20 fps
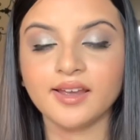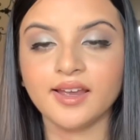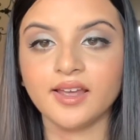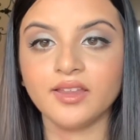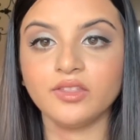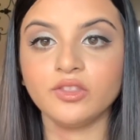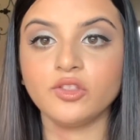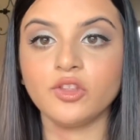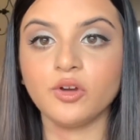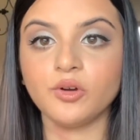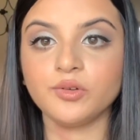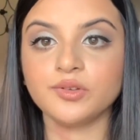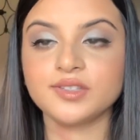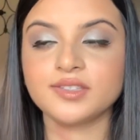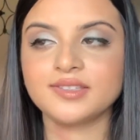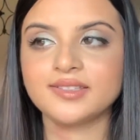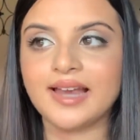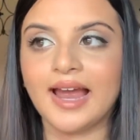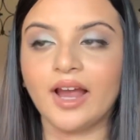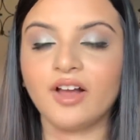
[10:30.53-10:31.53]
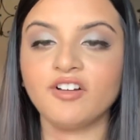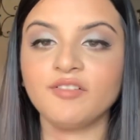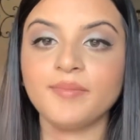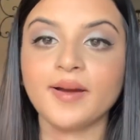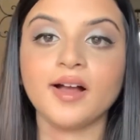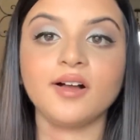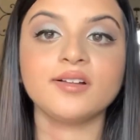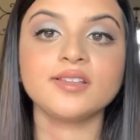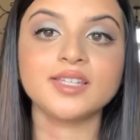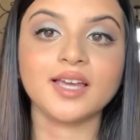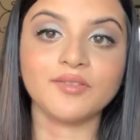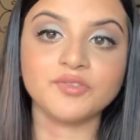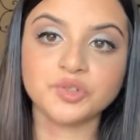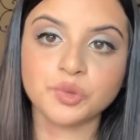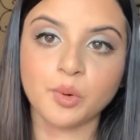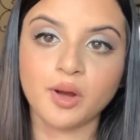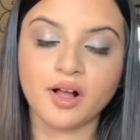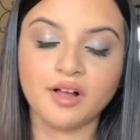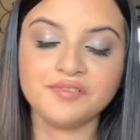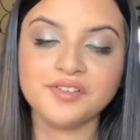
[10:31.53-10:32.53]
and those style of palettes have
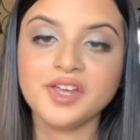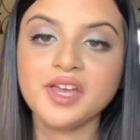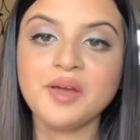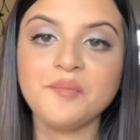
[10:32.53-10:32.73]
12,